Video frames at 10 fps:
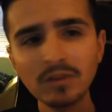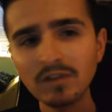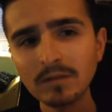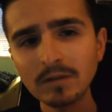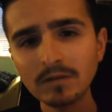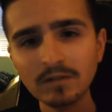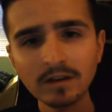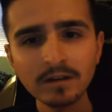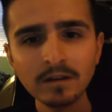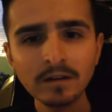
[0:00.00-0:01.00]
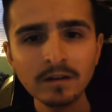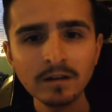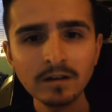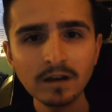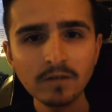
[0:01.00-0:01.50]
same time, I was like,
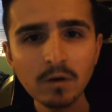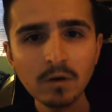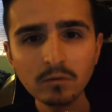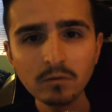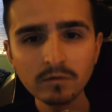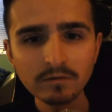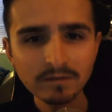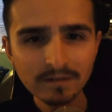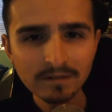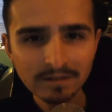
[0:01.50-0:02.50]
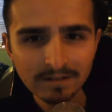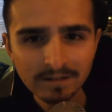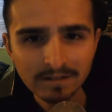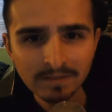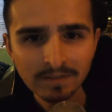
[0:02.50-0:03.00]
I feel old.
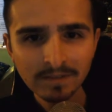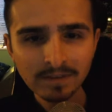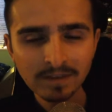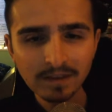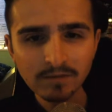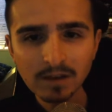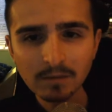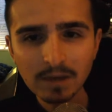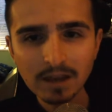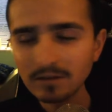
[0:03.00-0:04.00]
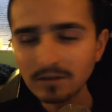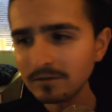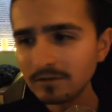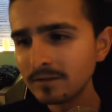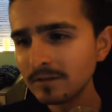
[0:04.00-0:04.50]
I think I'm getting up now.
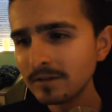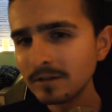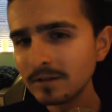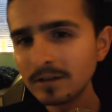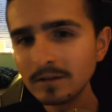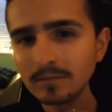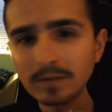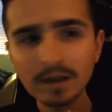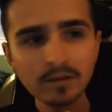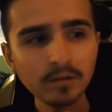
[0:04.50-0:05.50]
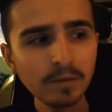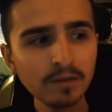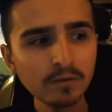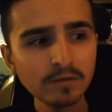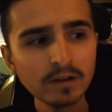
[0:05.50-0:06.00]
But like, compared to
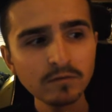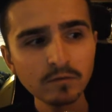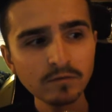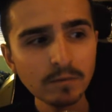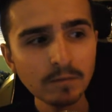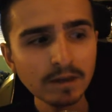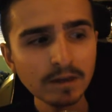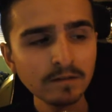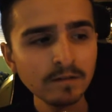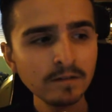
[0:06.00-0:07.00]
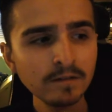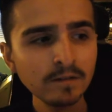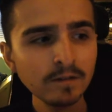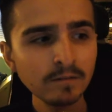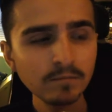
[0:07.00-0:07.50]
everyone else that was around me, yeah.
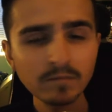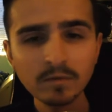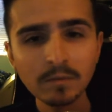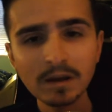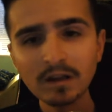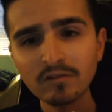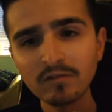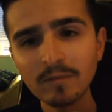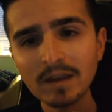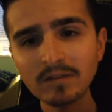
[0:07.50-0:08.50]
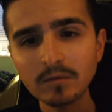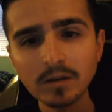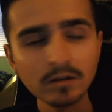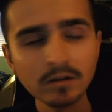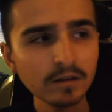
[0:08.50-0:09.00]
Some of my cousins' mates were
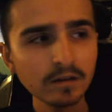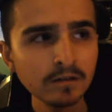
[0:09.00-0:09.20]
young, like,